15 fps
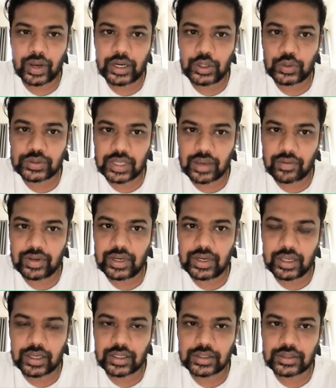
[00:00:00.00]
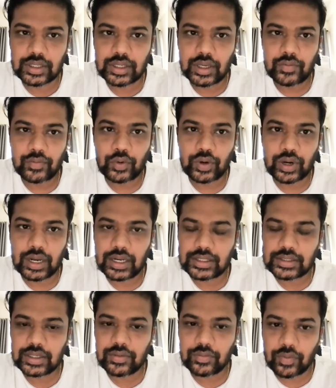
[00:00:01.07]
5 to 7 years for
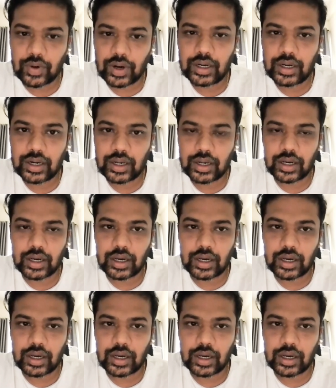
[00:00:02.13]
releasing one